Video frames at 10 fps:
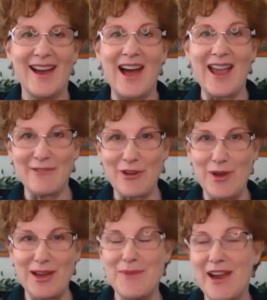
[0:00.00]
Hi,
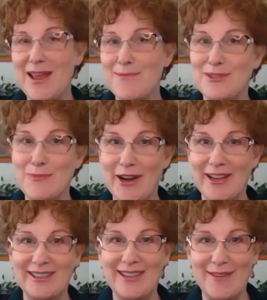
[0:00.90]
everyone. My name is
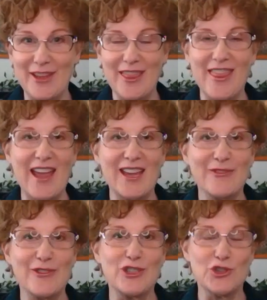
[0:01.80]
Monica Levin. Thank you
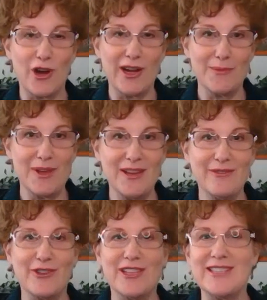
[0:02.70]
for joining me
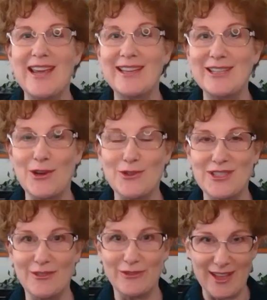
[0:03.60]
for the Daily Dose
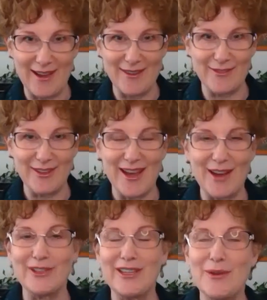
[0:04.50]
of Love. I
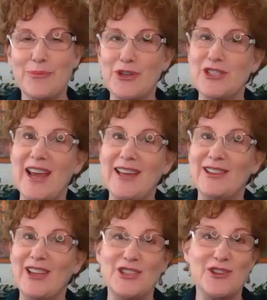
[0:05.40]
really appreciate
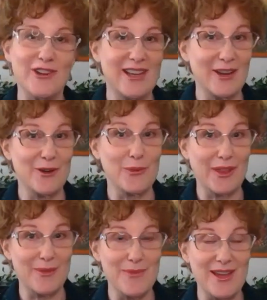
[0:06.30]
that you're here
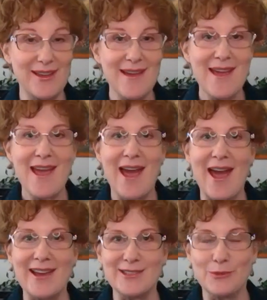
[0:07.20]
with me
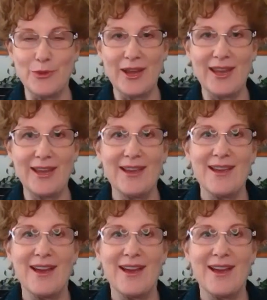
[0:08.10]
as we